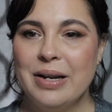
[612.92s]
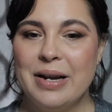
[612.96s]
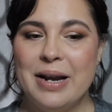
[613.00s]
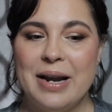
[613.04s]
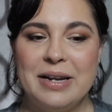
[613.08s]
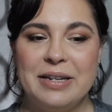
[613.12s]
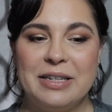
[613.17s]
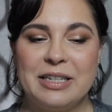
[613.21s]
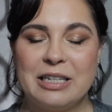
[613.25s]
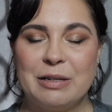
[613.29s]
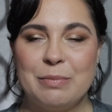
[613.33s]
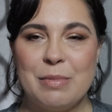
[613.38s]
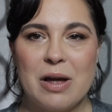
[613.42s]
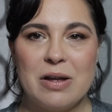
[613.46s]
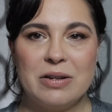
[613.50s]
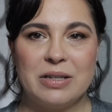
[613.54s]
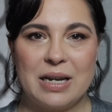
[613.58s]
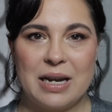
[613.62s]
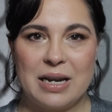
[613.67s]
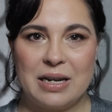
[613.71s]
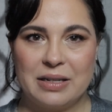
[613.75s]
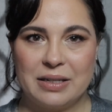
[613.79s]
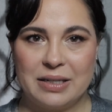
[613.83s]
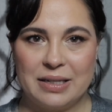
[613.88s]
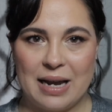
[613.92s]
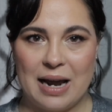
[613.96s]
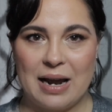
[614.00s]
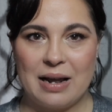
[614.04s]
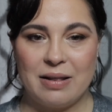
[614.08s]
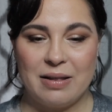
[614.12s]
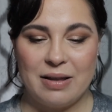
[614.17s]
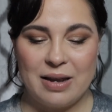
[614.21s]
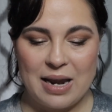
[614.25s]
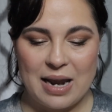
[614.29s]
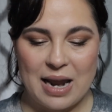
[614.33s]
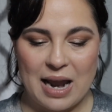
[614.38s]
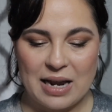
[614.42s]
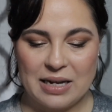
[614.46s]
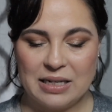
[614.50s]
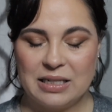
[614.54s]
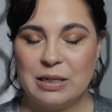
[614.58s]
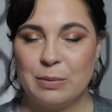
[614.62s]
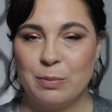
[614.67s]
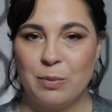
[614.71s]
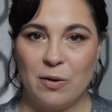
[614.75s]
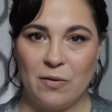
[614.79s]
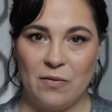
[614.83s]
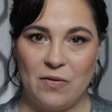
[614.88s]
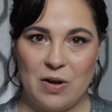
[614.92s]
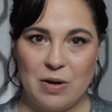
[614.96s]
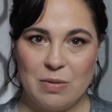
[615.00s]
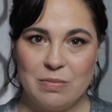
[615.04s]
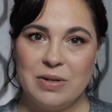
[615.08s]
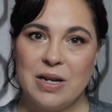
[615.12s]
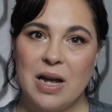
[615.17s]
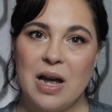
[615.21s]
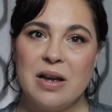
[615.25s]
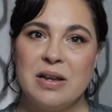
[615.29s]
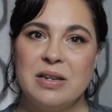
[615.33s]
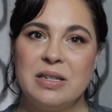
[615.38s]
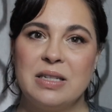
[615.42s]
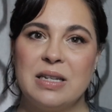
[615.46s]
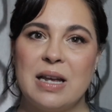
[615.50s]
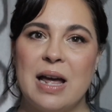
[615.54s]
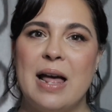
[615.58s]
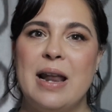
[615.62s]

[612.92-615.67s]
It smells exactly as the perfume does.